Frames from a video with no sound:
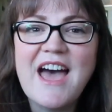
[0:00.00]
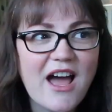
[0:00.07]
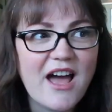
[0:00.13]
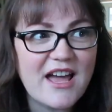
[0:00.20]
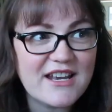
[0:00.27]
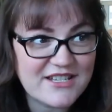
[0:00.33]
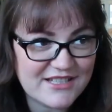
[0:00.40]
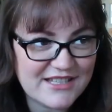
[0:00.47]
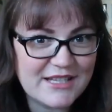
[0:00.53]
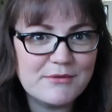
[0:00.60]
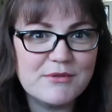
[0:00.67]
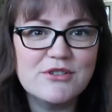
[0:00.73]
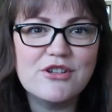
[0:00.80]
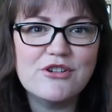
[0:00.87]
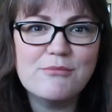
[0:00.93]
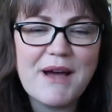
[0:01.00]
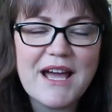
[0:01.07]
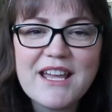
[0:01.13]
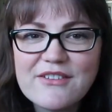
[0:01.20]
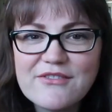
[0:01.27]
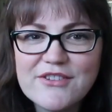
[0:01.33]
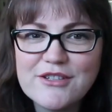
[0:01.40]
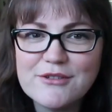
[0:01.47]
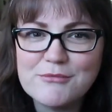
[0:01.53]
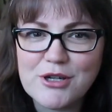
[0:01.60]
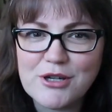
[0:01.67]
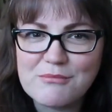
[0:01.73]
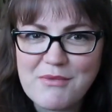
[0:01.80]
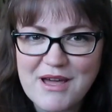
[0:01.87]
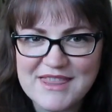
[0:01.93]
Actually, we'll go back a few
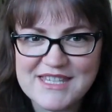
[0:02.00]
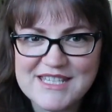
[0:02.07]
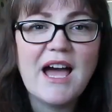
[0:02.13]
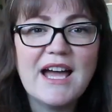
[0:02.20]
more months.